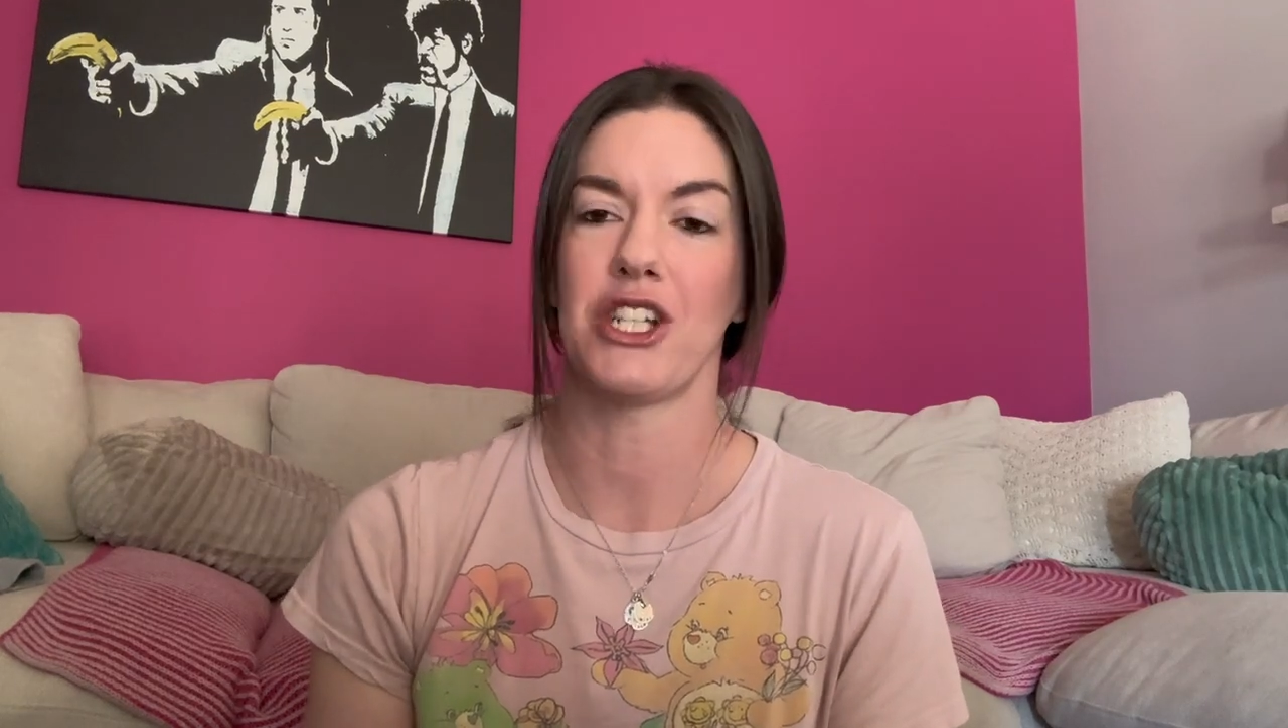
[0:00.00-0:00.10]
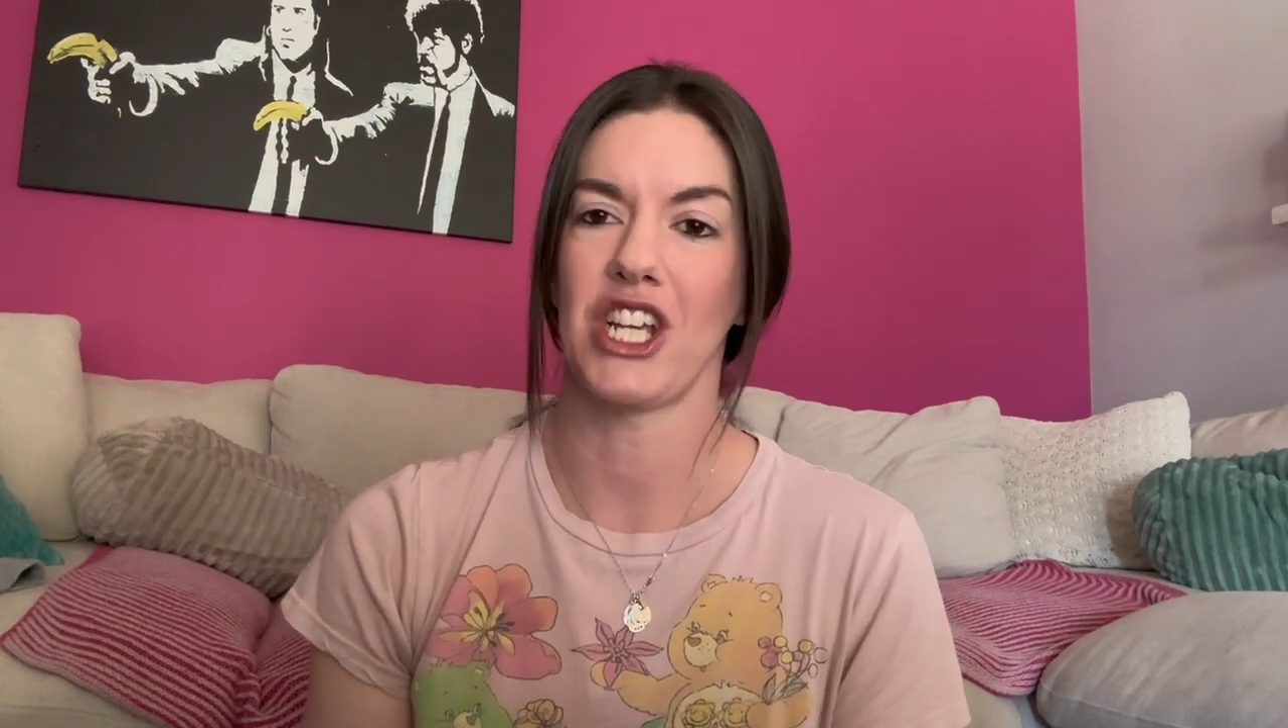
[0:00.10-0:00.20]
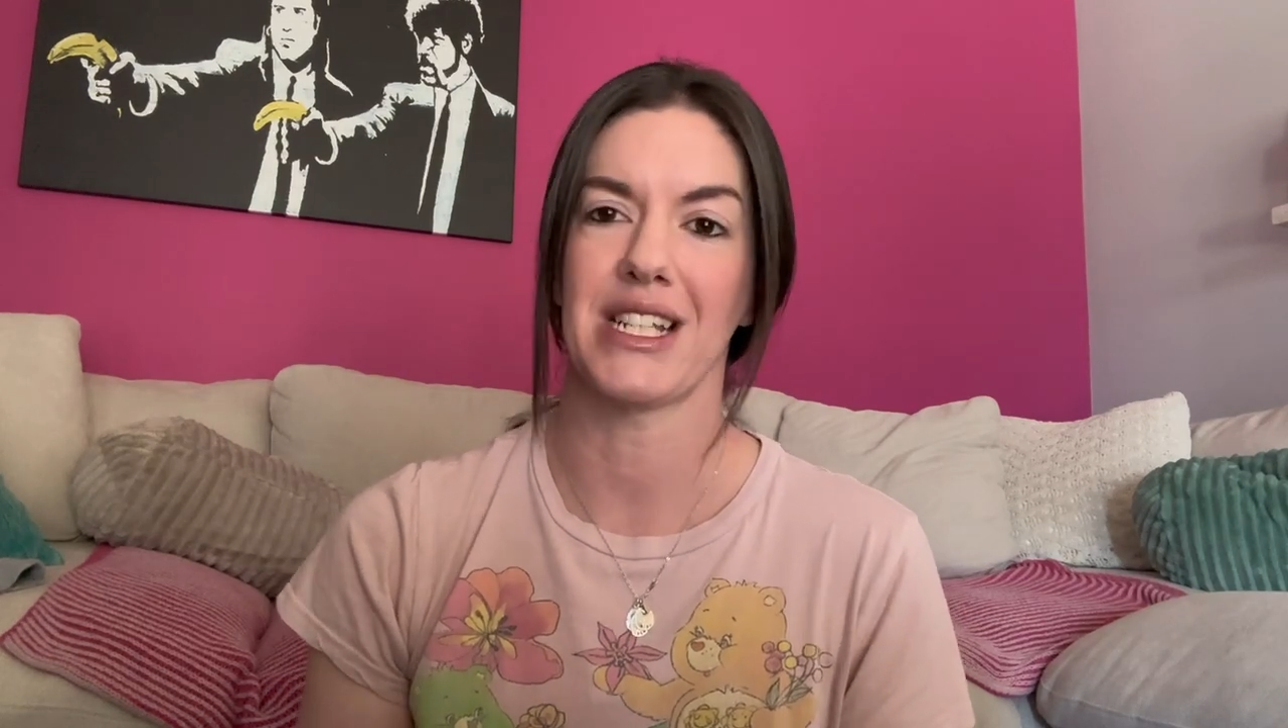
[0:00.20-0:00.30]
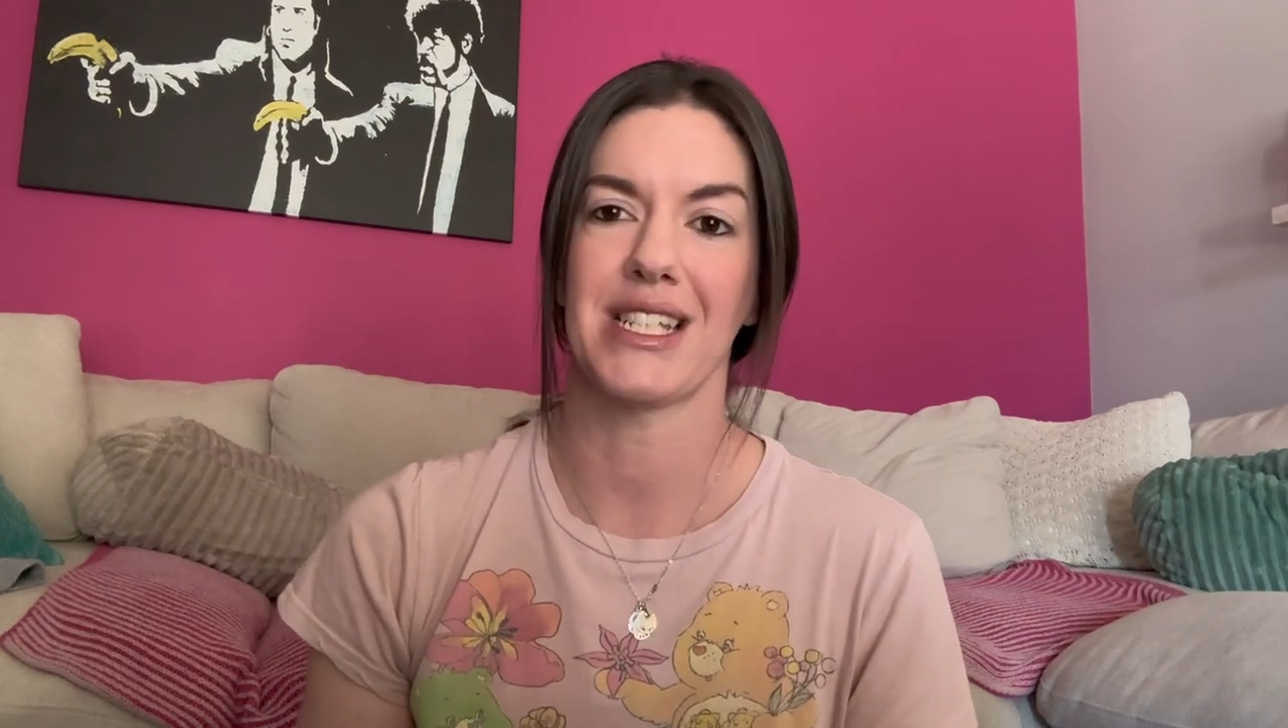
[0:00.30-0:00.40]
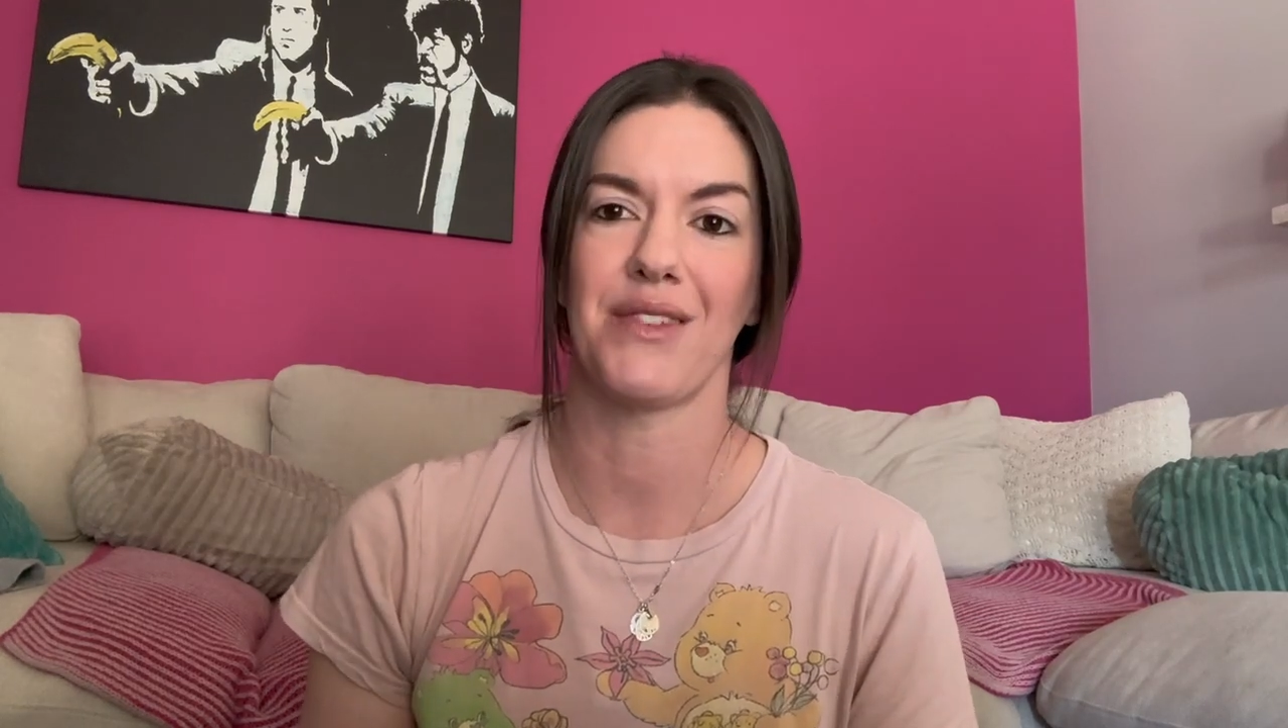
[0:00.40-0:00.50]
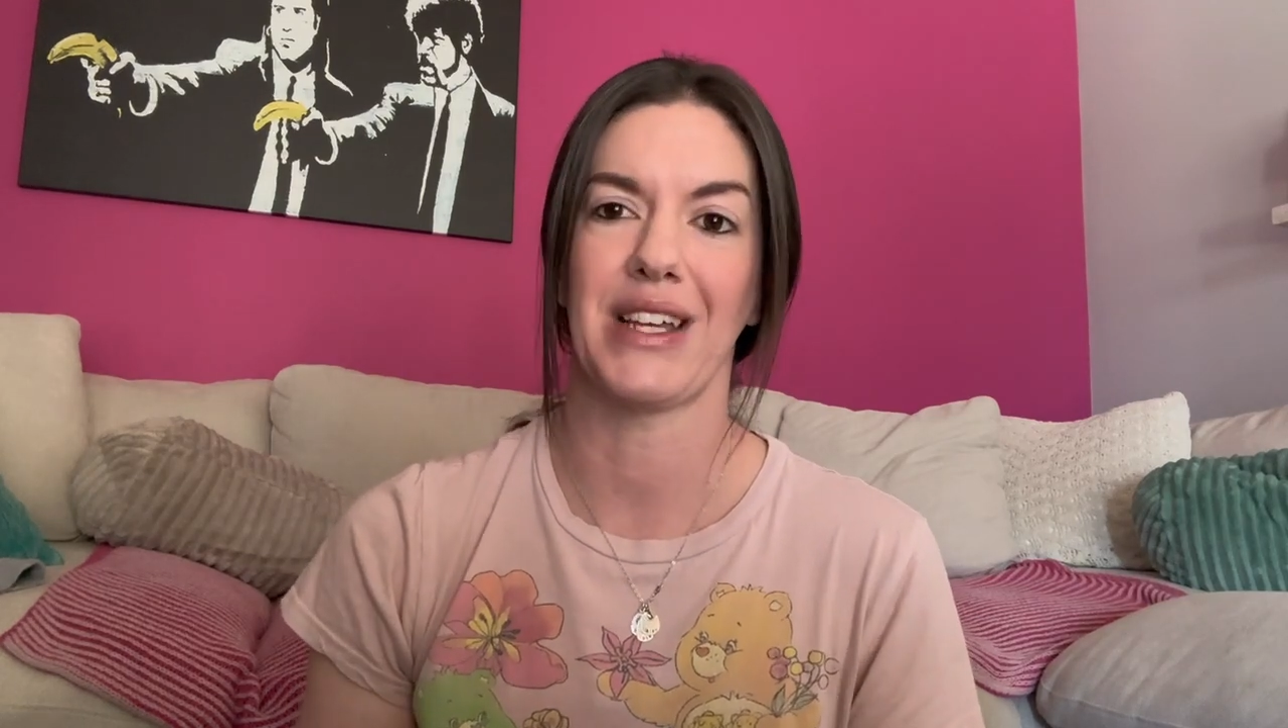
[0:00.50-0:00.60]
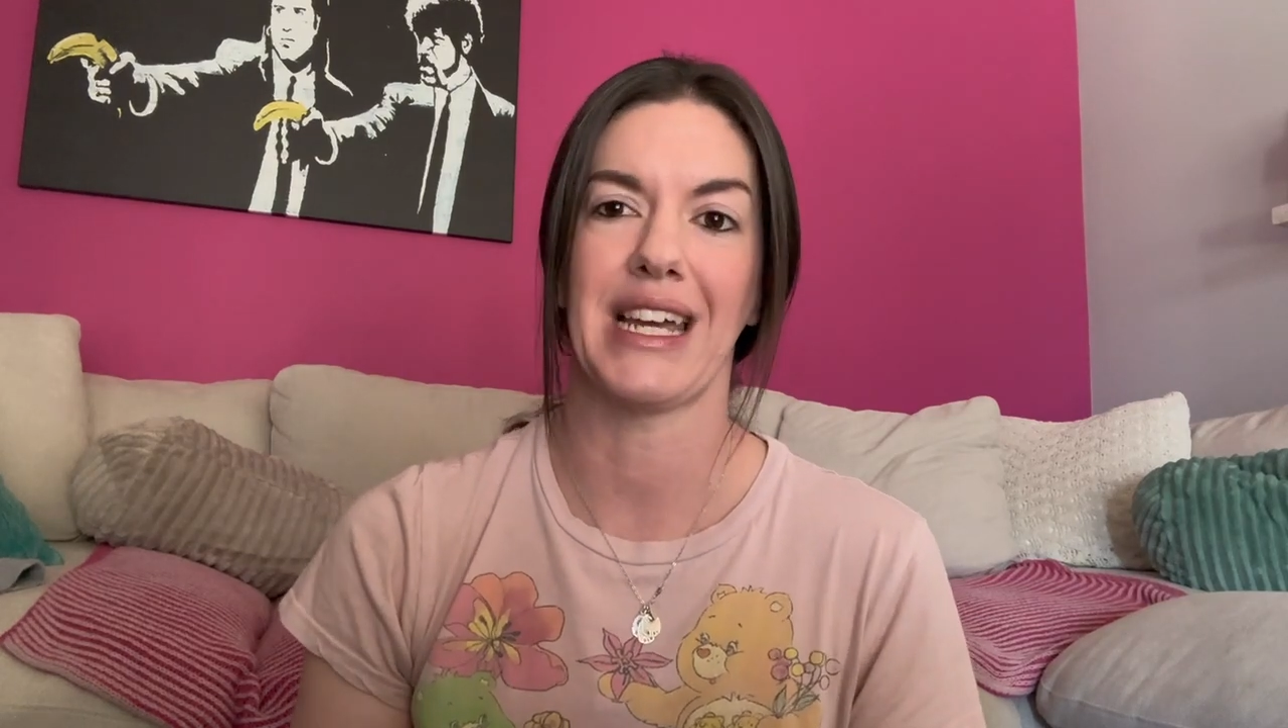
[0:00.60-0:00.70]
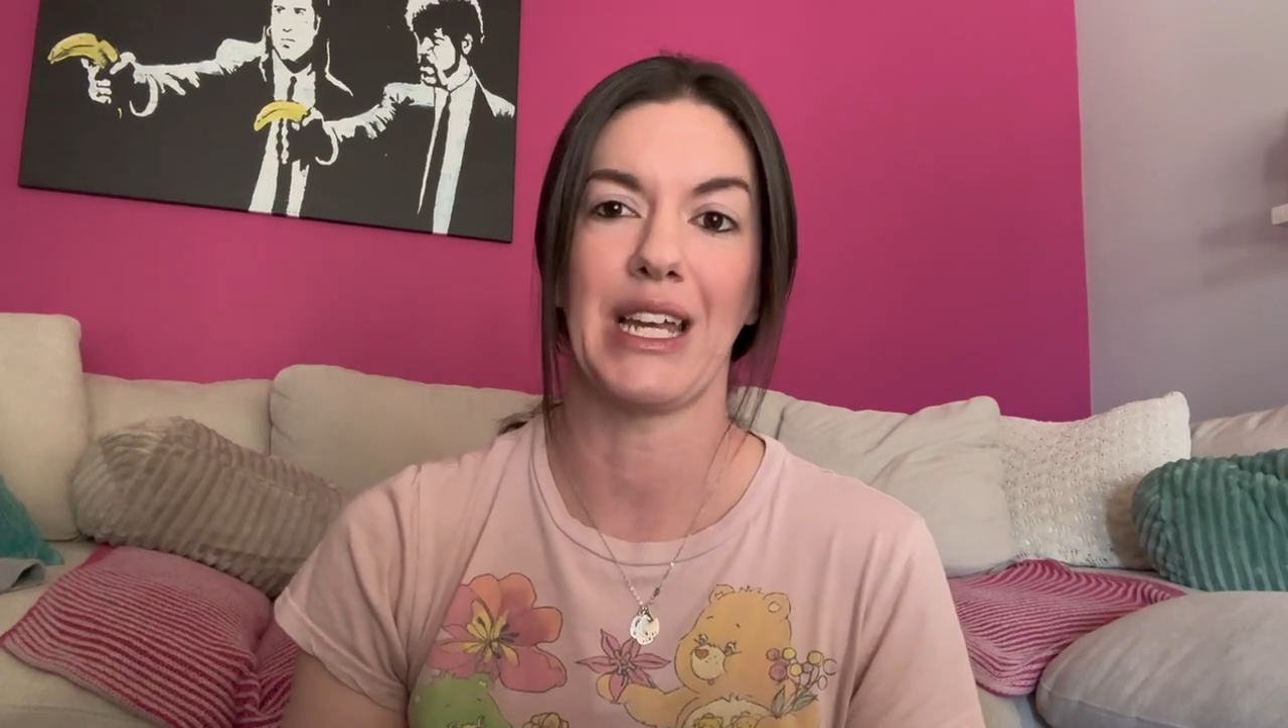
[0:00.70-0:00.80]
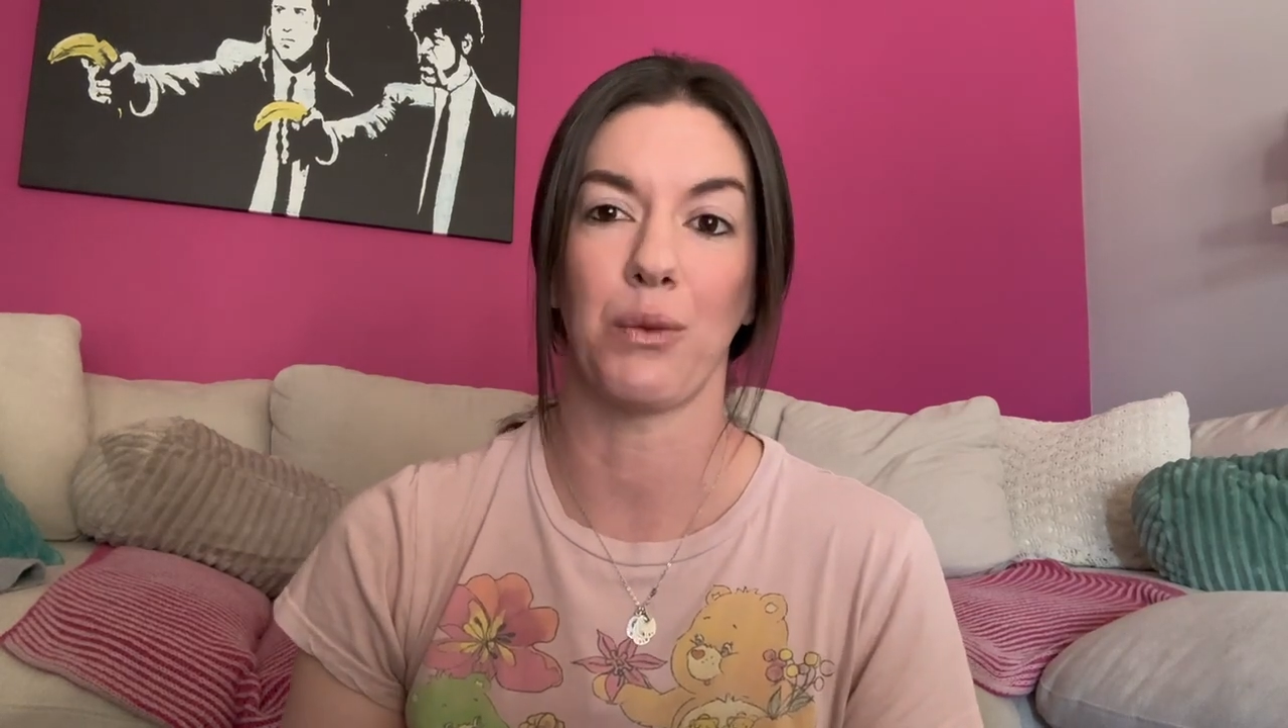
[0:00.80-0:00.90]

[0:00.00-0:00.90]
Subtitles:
chances of it getting